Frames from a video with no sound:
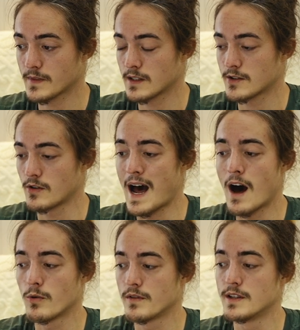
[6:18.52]
so
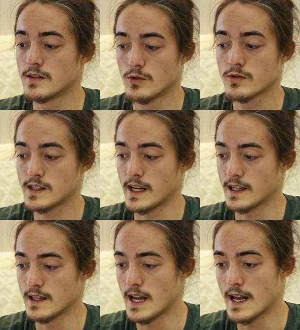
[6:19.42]
how this looks like
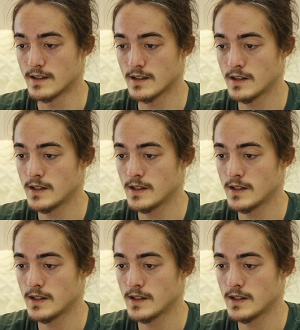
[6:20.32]
in the end.